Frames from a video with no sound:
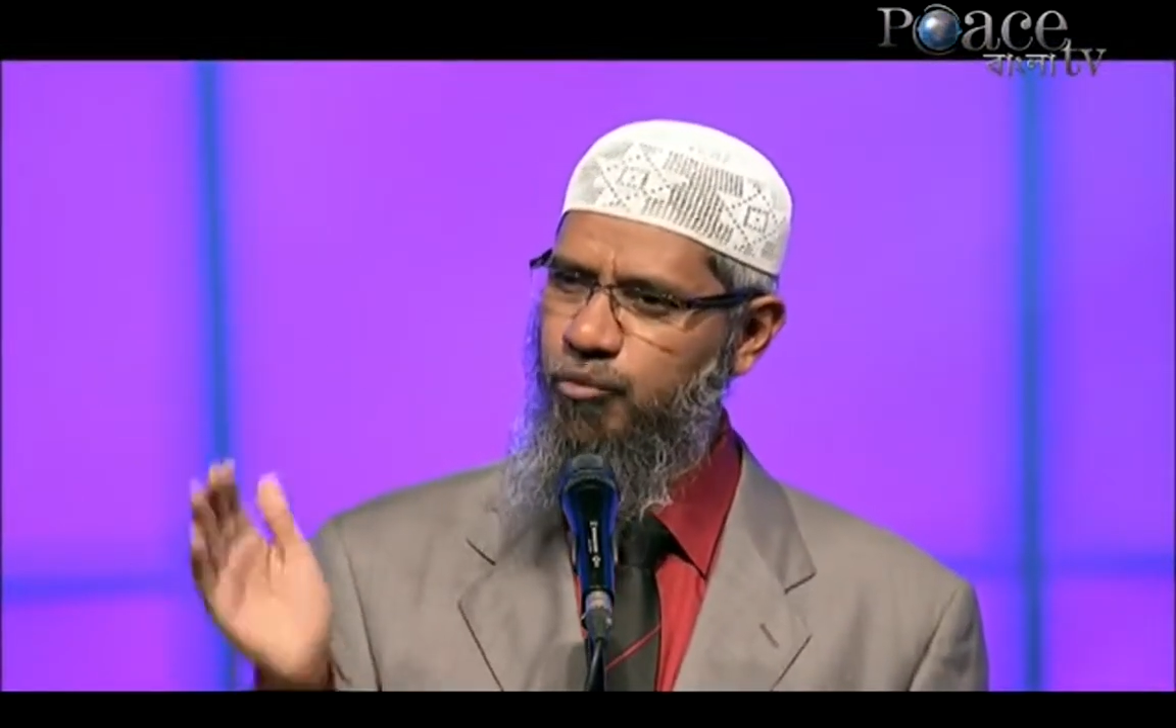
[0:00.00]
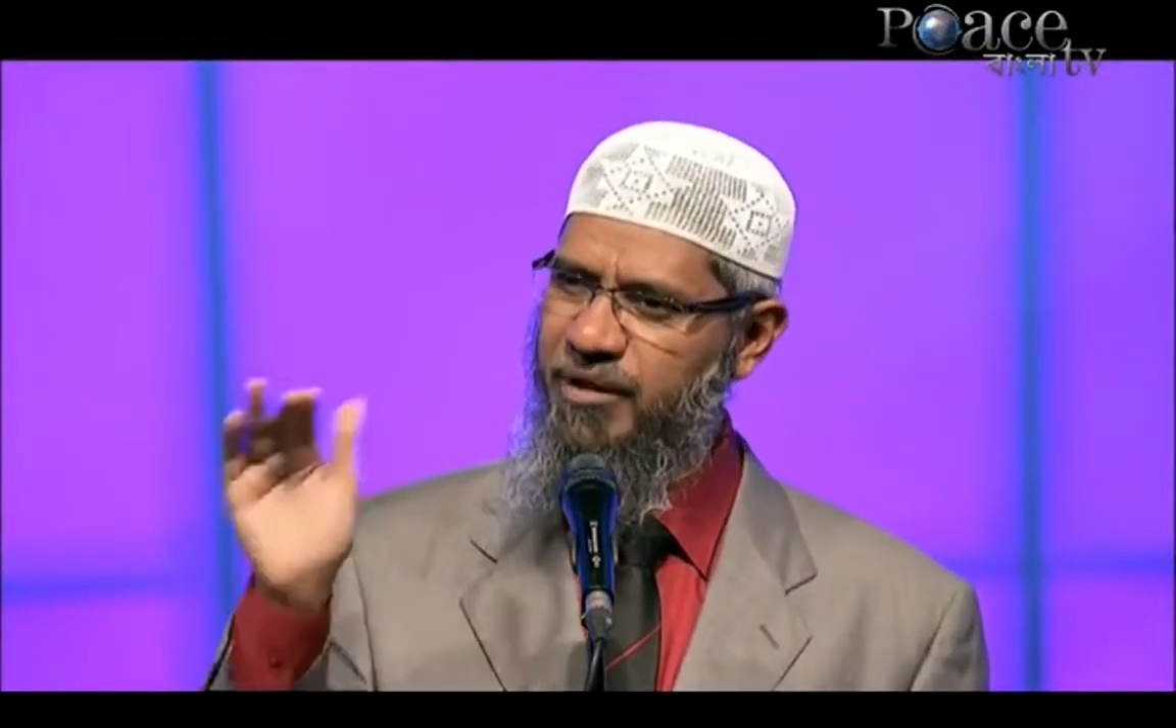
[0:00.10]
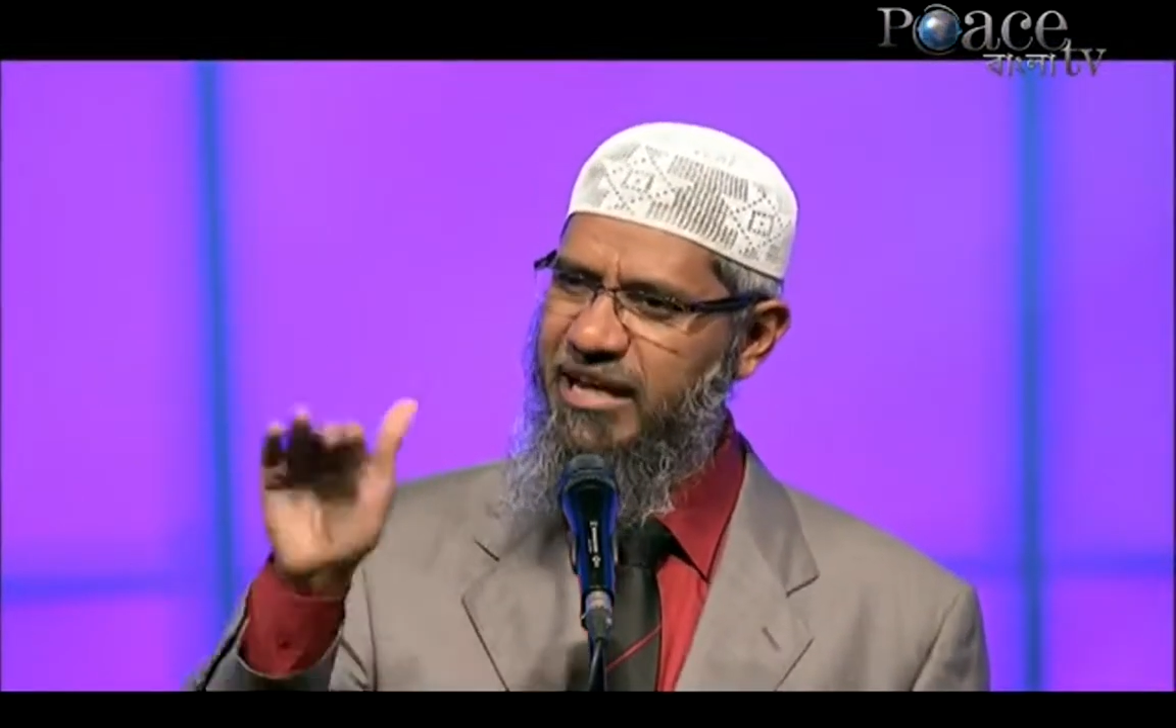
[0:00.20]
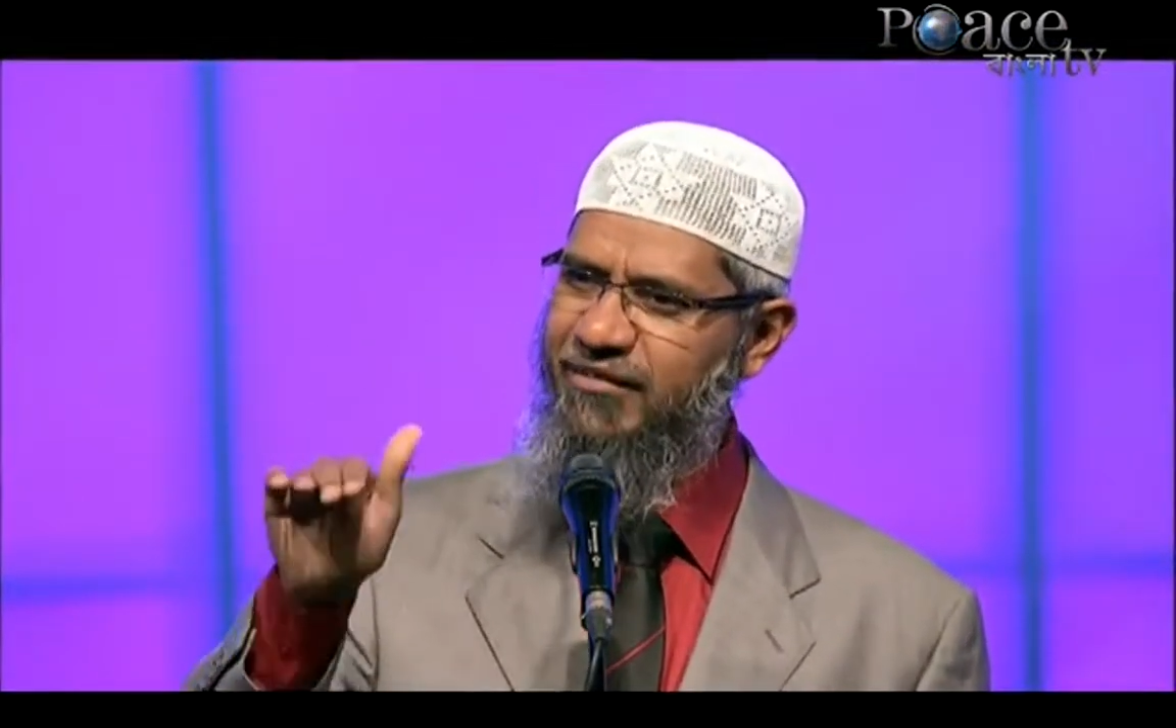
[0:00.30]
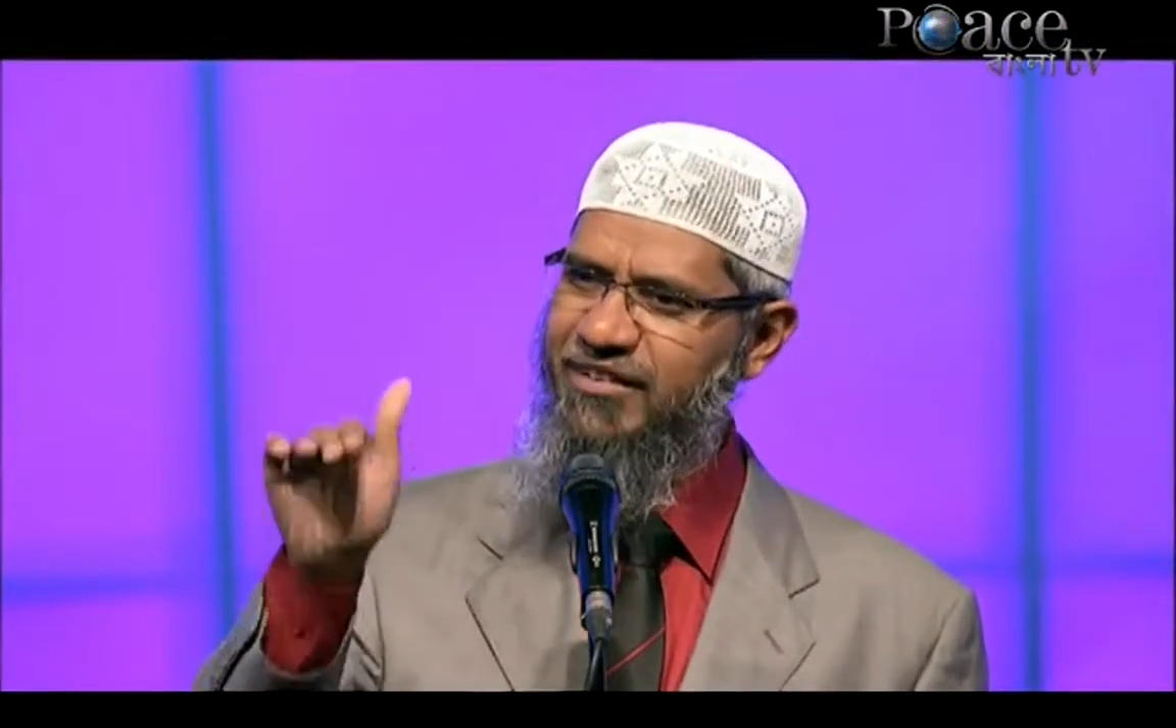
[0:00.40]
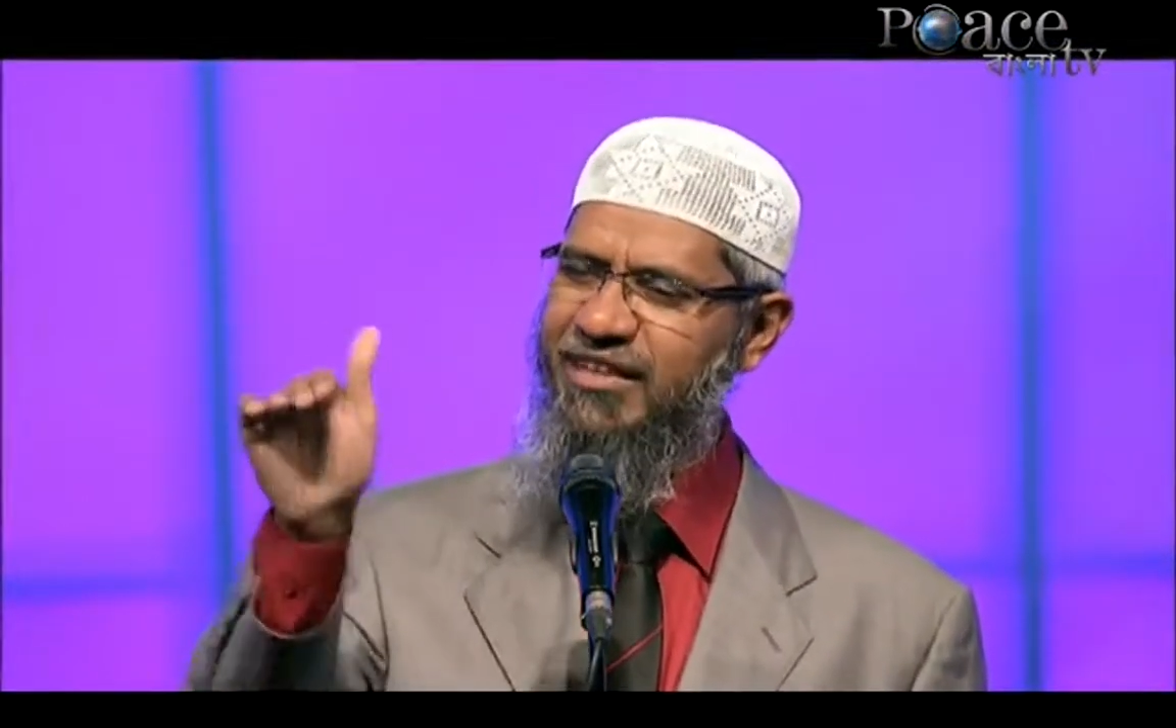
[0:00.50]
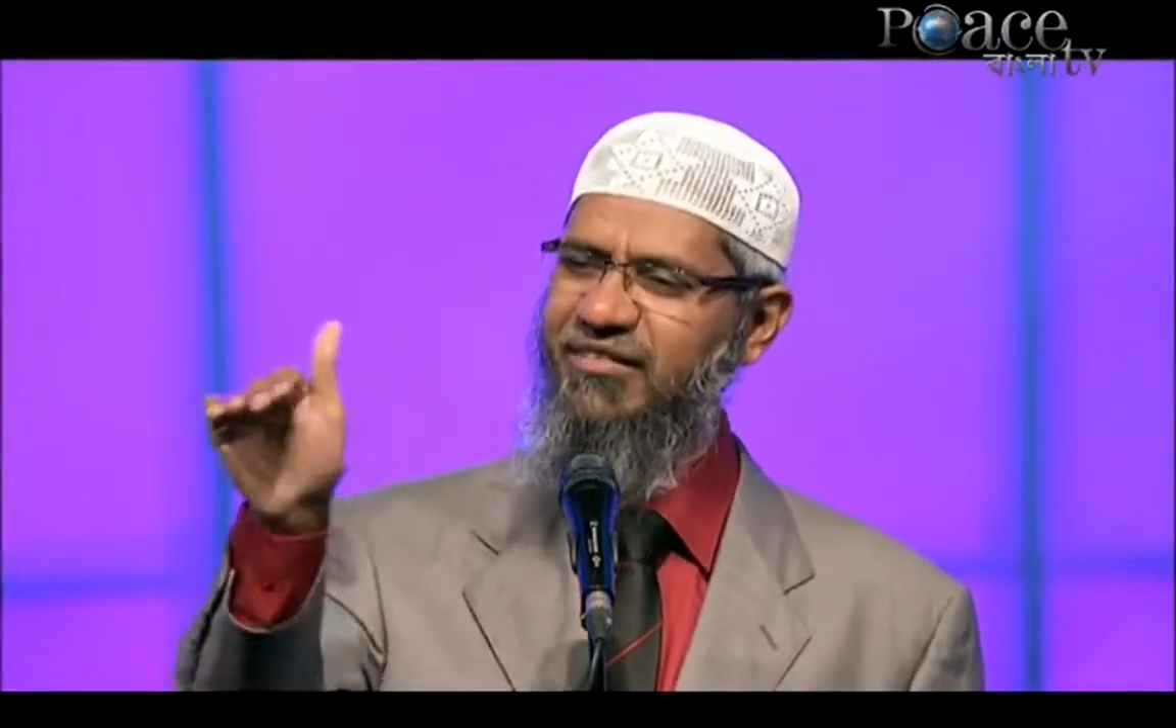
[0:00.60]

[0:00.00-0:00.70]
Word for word: you believe in